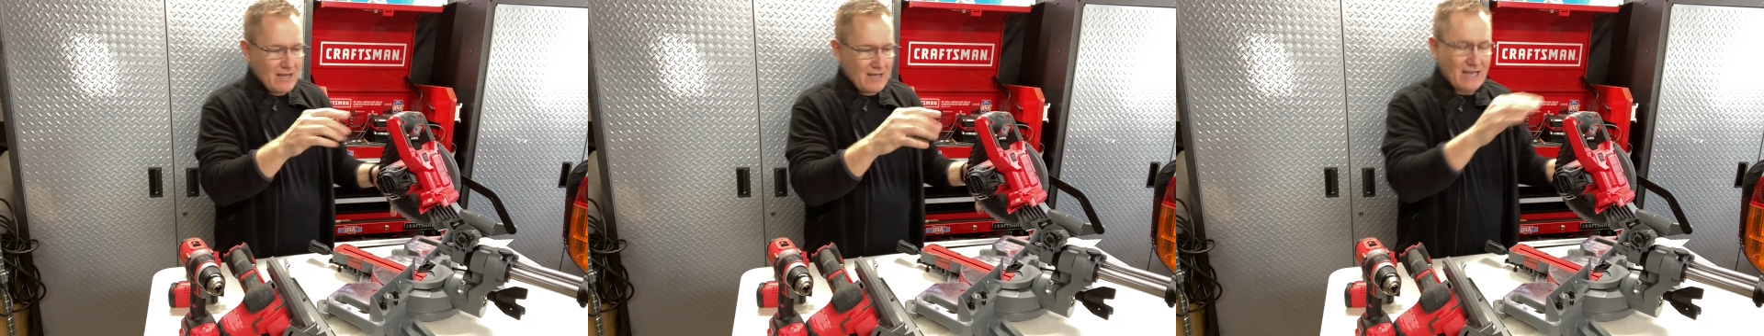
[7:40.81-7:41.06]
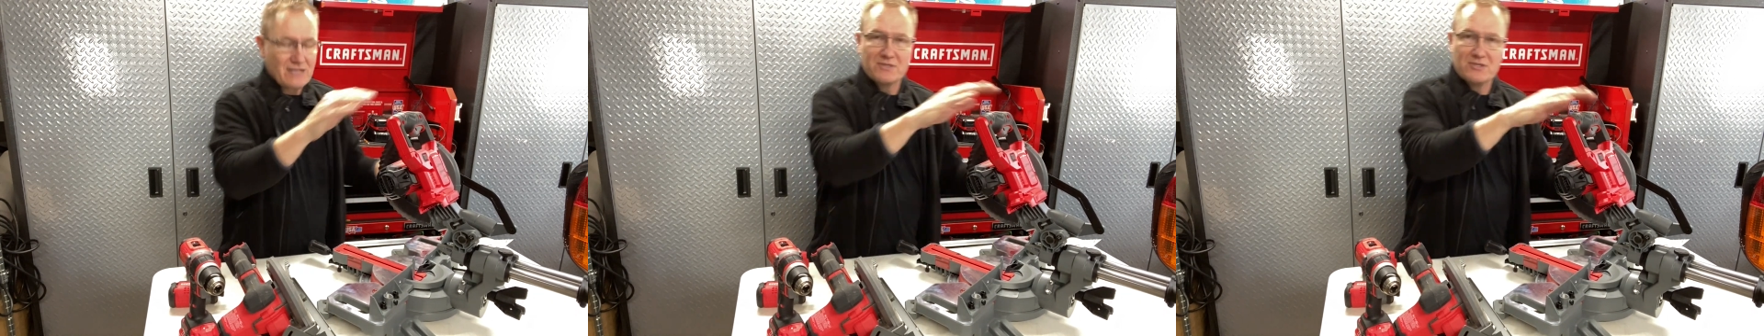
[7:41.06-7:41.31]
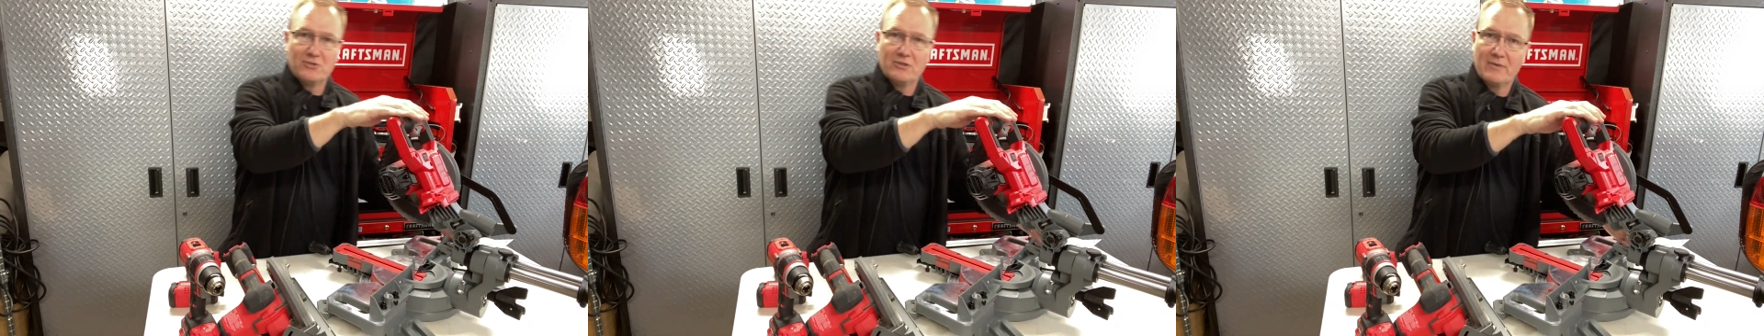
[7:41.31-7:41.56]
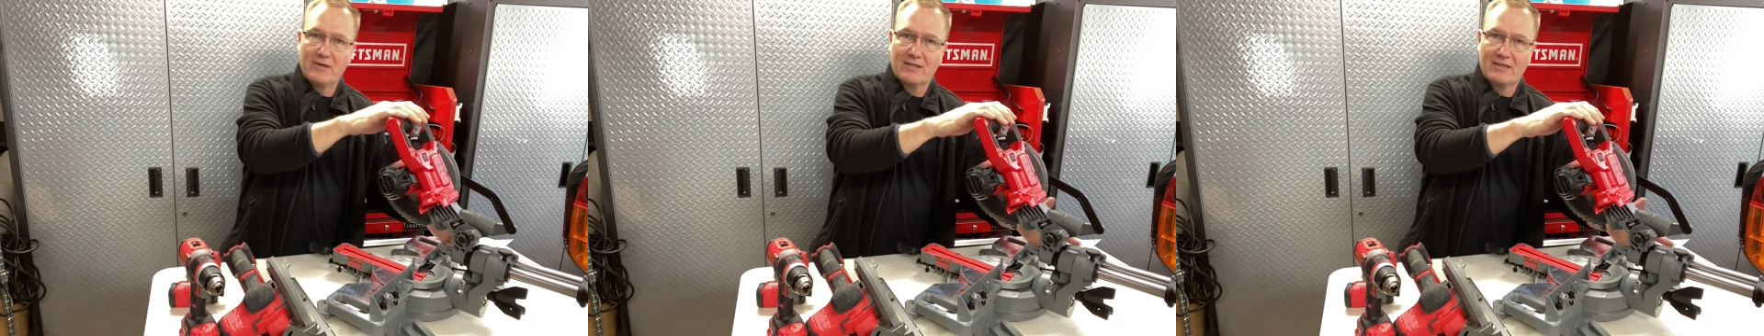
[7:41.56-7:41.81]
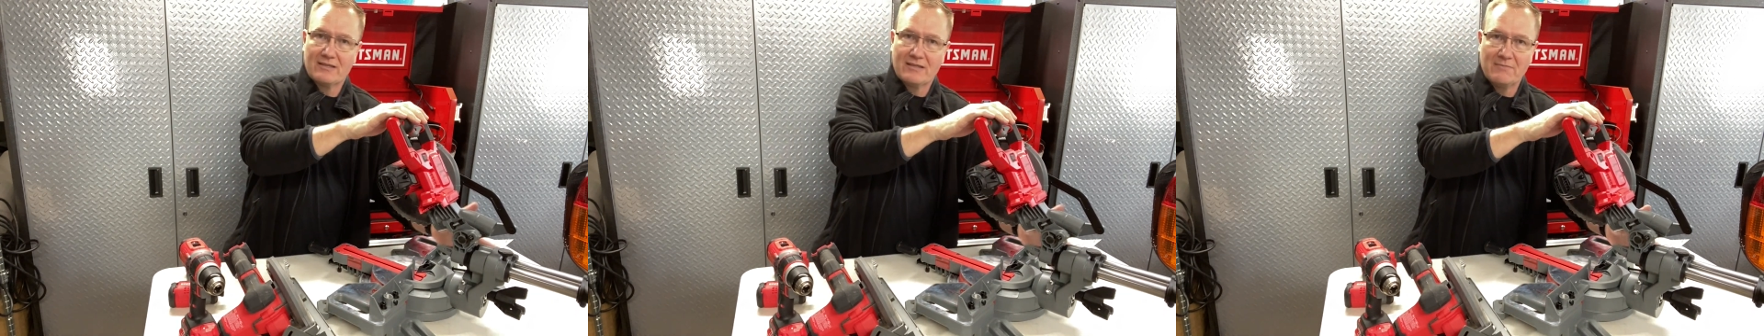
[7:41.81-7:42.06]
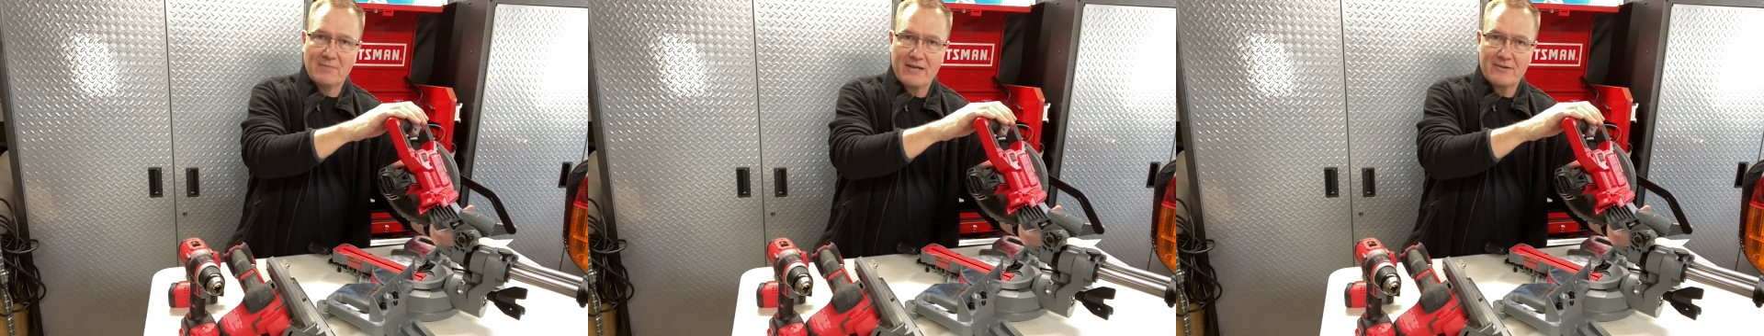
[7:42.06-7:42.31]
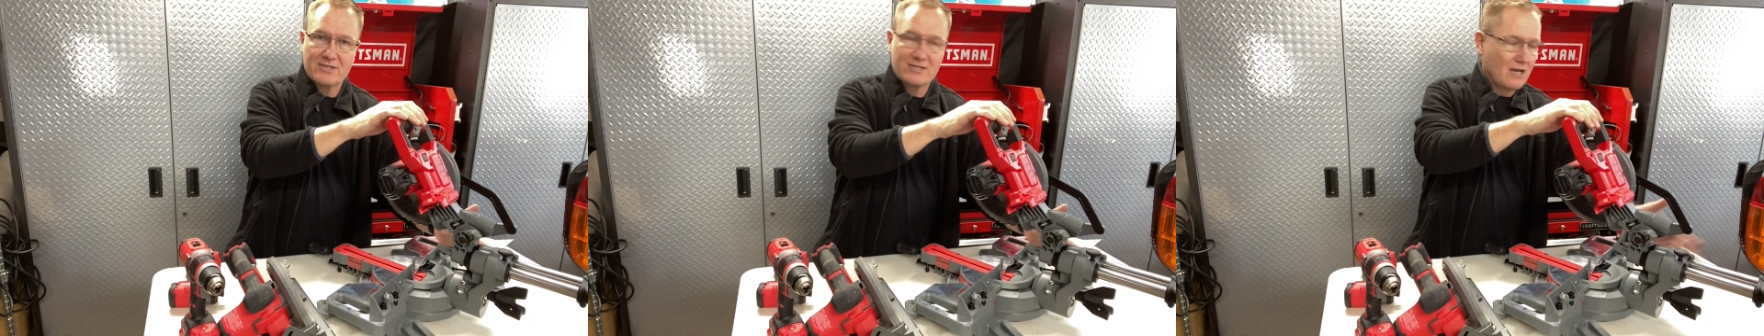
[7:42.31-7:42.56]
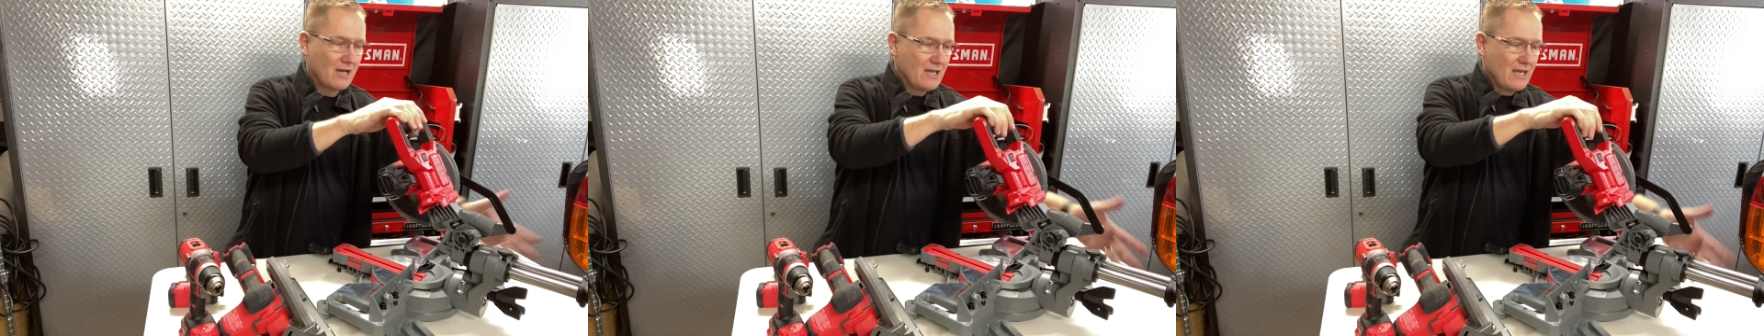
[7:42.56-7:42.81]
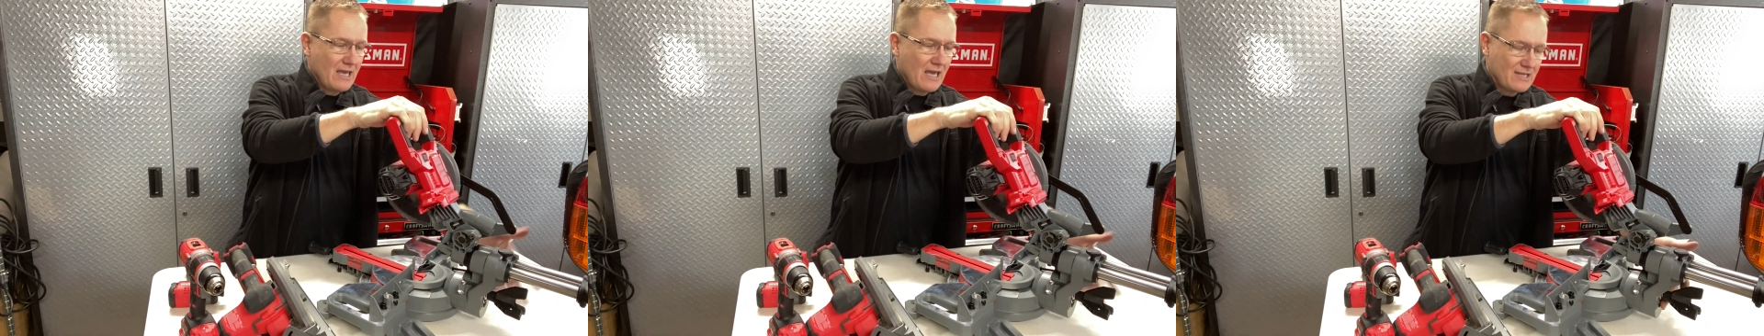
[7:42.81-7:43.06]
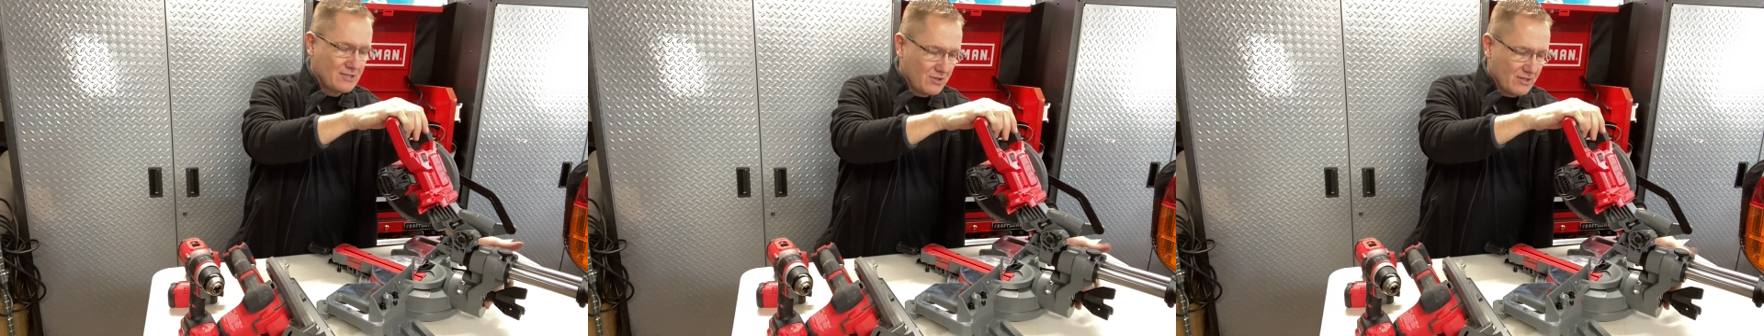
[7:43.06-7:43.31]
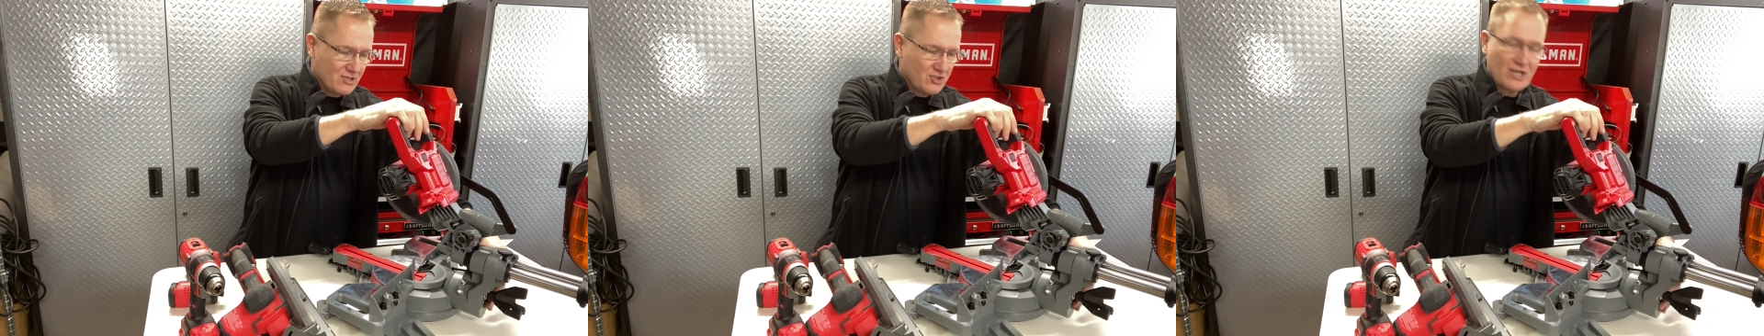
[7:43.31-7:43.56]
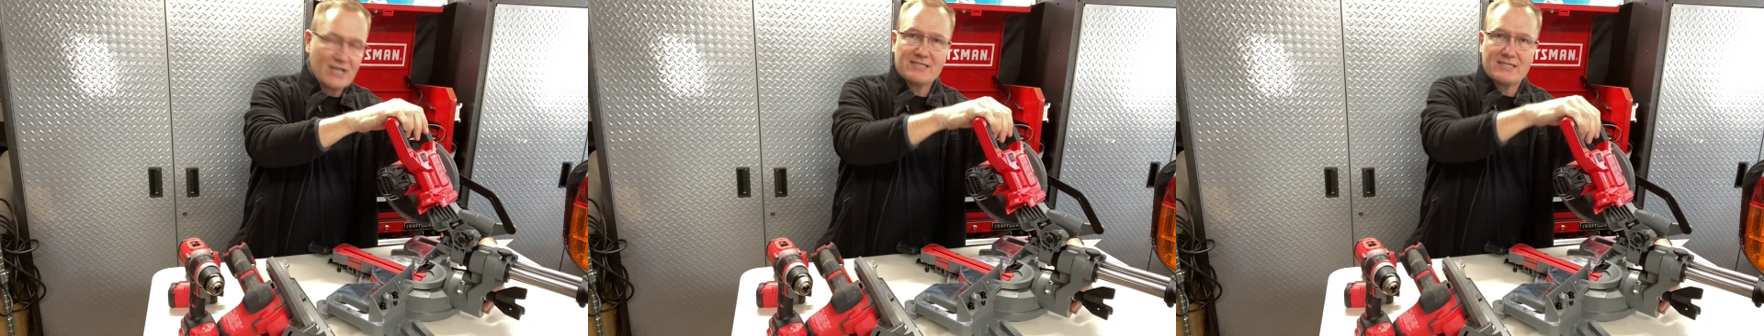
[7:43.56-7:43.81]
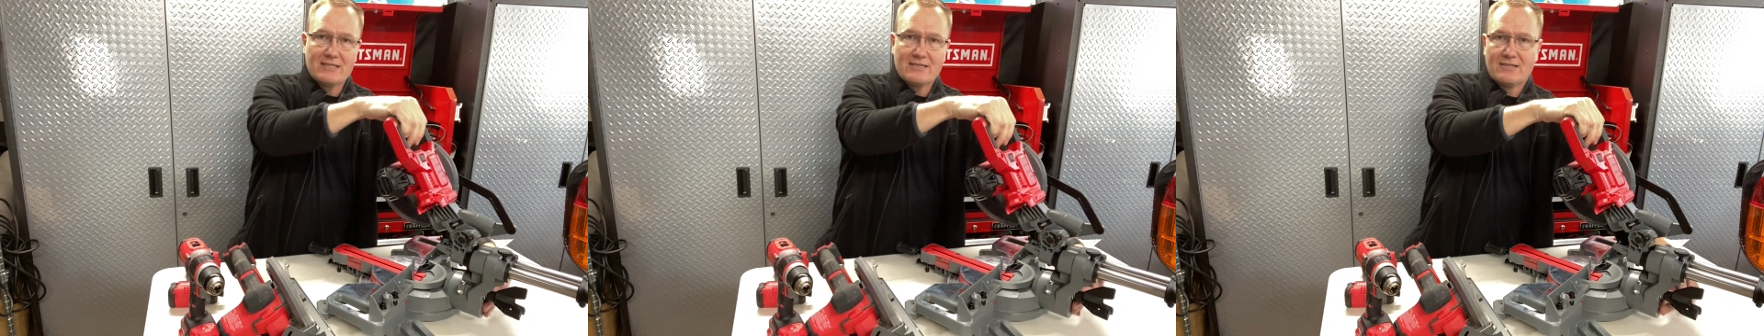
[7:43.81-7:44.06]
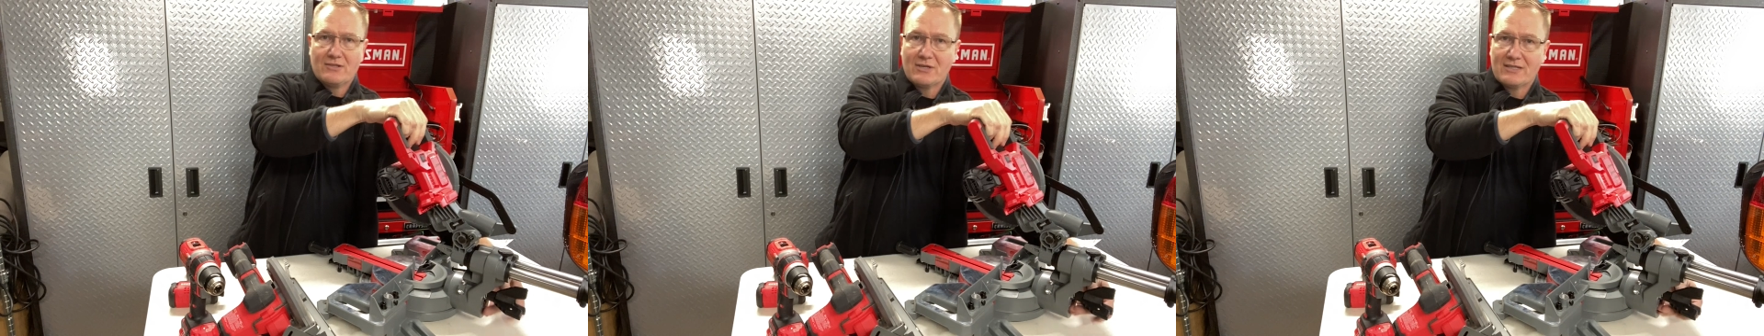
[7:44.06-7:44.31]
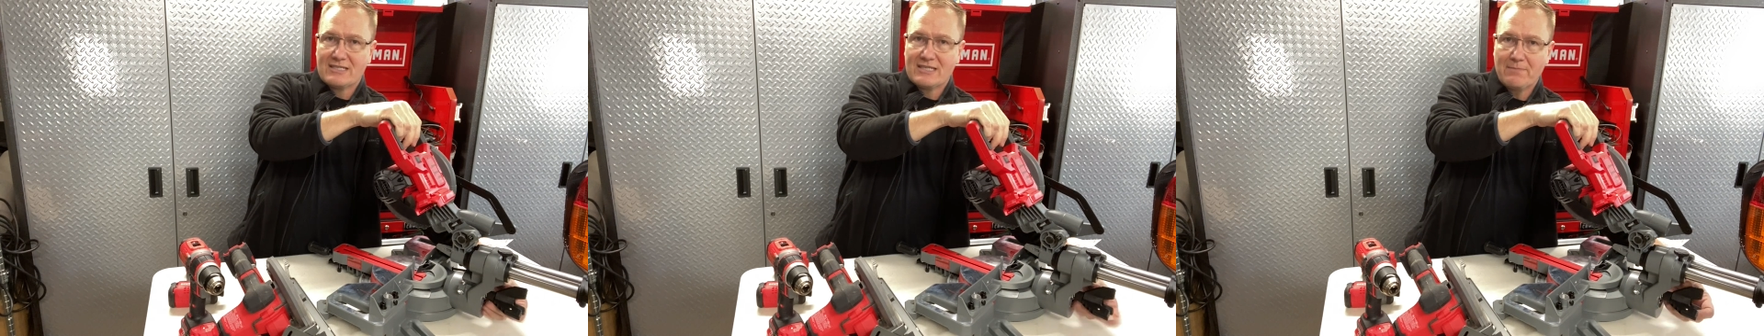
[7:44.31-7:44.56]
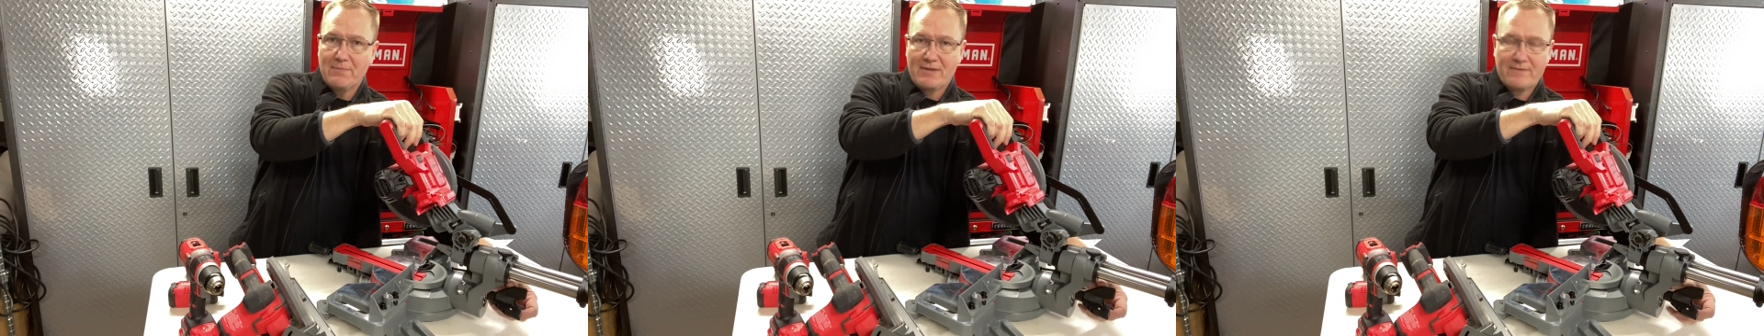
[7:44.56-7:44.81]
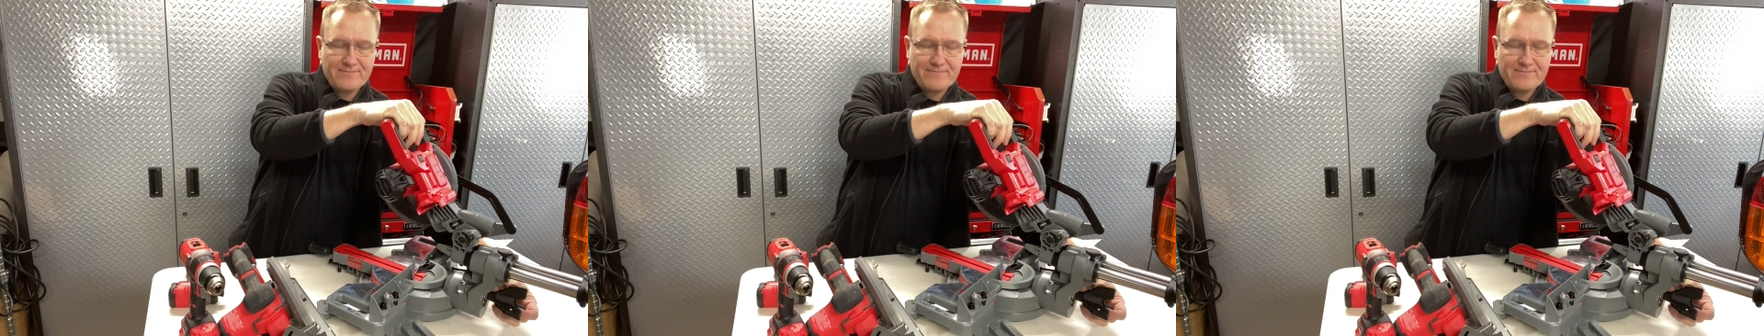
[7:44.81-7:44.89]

That's what's cool about the miter saw, is you can adjust it. You can tip.